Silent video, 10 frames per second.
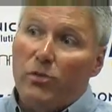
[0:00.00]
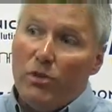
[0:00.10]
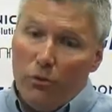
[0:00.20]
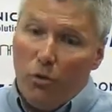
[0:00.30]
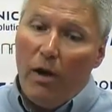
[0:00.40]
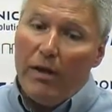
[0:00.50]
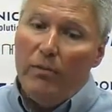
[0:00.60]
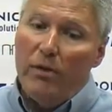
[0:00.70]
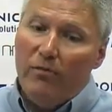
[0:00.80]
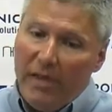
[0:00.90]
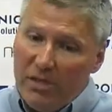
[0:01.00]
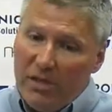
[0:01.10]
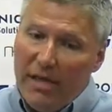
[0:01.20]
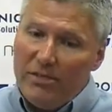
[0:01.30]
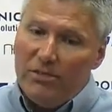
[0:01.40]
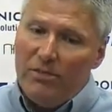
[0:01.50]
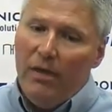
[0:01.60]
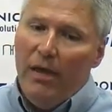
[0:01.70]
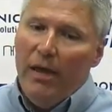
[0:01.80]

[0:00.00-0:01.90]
So we do quite a bit of education,